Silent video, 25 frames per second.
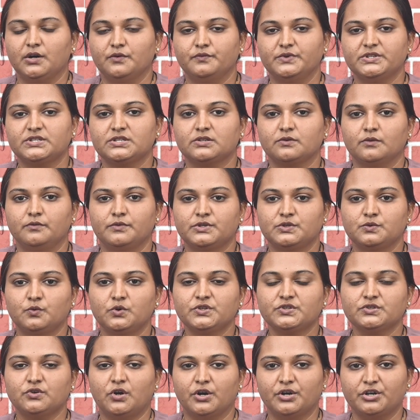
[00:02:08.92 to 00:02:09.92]
which
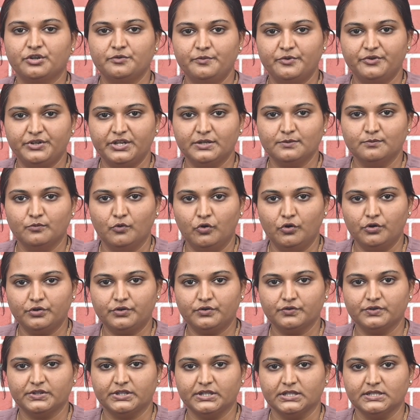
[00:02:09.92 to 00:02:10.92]
was contributing more
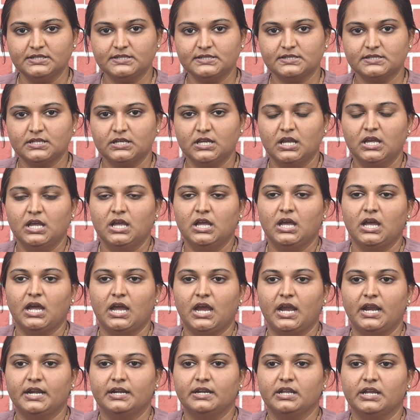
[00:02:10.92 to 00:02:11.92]
to this,
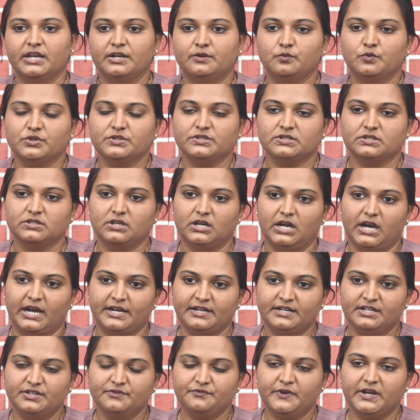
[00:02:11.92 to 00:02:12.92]
and it was
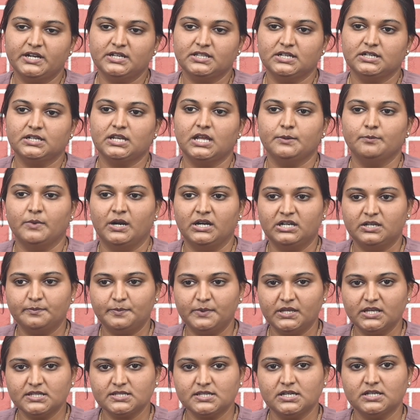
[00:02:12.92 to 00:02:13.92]
identified that
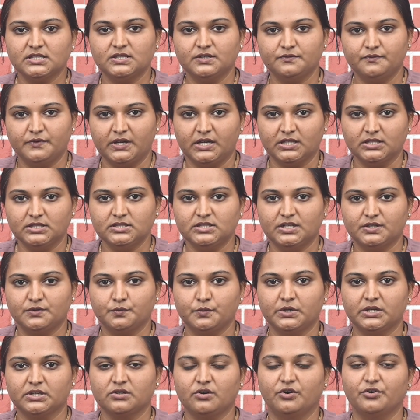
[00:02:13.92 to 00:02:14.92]
multipliers are the one that
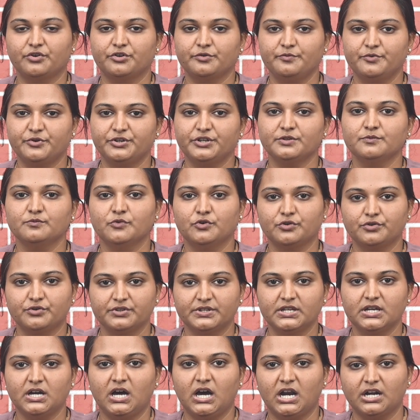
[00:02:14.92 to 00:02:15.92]
were contributing more to
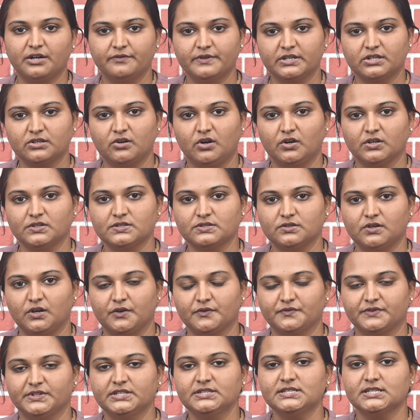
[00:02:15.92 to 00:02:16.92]
the hardware cost
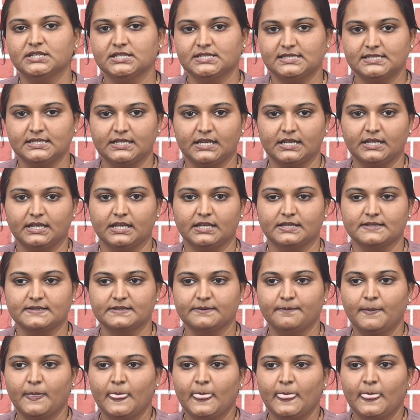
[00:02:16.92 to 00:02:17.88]
of this CNNs.